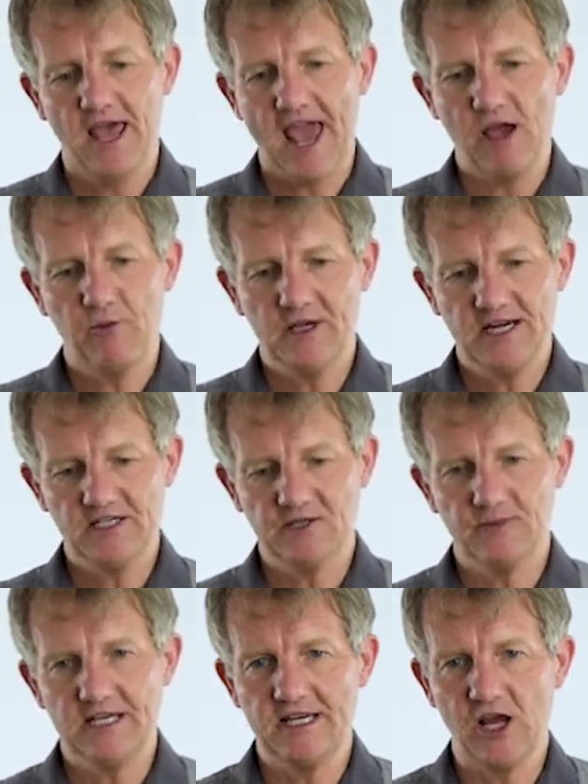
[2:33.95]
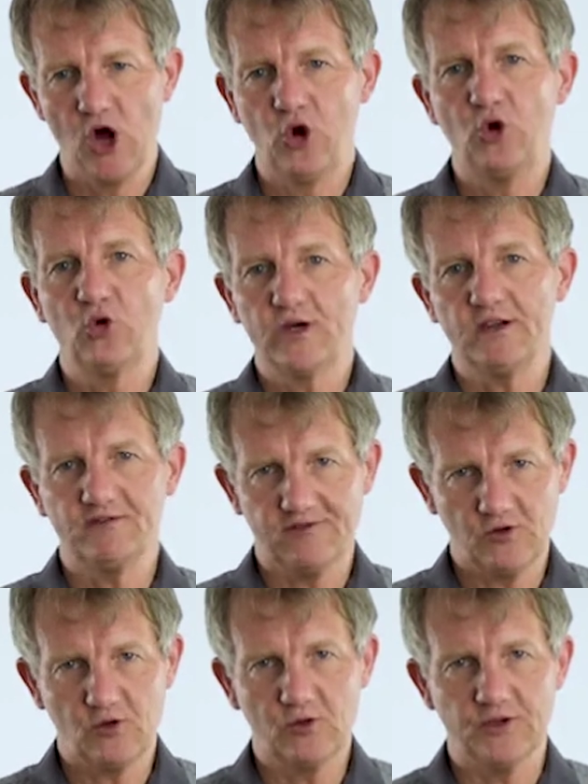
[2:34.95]
and we need to be looking
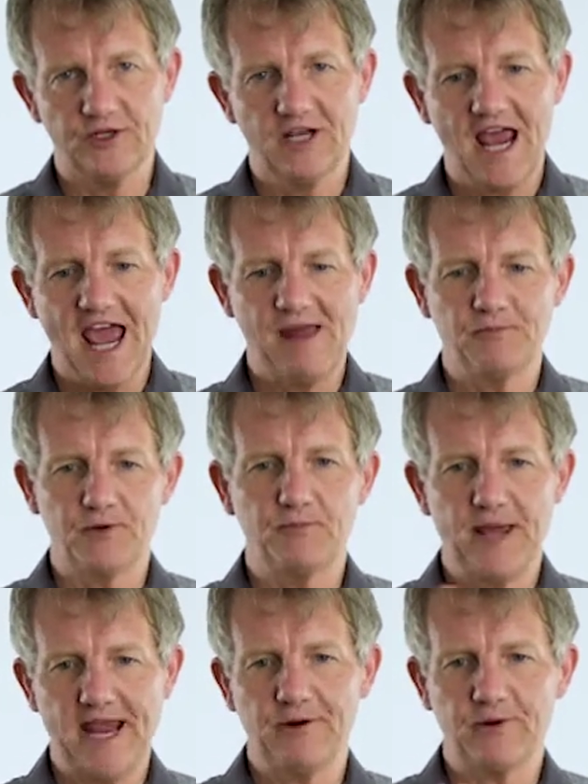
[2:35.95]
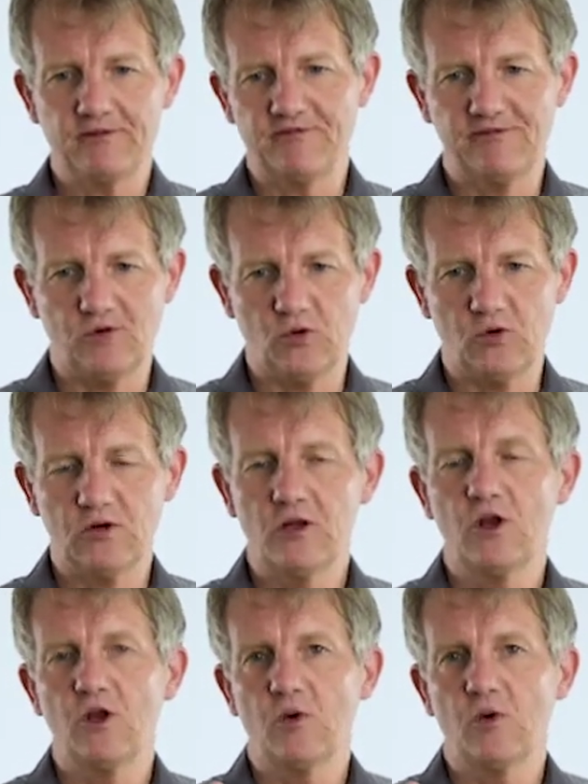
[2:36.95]
forward and preparing for